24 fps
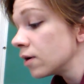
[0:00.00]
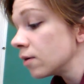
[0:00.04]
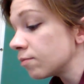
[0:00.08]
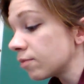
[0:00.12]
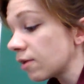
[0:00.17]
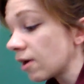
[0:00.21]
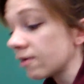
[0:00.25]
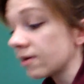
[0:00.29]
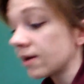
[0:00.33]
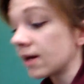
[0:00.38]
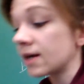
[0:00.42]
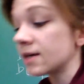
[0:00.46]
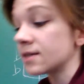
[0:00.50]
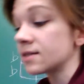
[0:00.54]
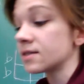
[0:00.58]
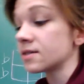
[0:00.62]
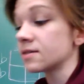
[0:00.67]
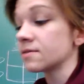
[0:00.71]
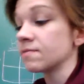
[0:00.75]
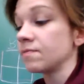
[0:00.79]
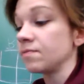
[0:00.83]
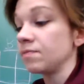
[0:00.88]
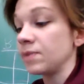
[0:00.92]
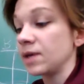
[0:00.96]
brown eyes
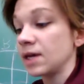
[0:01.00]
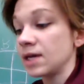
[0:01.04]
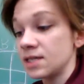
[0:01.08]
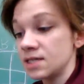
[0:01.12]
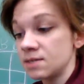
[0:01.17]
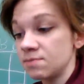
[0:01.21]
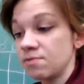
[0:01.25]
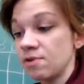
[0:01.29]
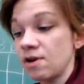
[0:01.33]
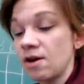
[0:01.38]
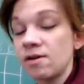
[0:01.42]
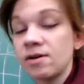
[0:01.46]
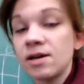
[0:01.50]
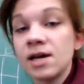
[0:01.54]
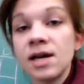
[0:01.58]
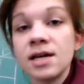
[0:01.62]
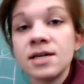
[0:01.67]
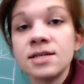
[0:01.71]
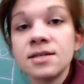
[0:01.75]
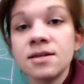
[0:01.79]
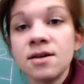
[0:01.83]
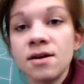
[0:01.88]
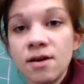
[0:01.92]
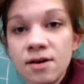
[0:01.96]
because brown
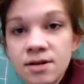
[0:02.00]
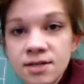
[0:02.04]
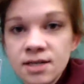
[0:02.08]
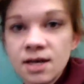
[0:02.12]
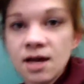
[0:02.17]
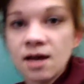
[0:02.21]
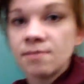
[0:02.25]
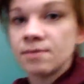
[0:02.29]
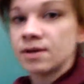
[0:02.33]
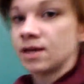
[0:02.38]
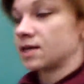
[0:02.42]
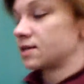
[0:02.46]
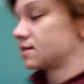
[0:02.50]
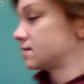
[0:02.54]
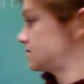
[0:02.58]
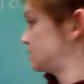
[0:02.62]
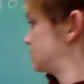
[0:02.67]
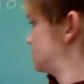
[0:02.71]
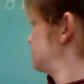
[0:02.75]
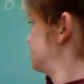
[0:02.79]
eyes are dominant.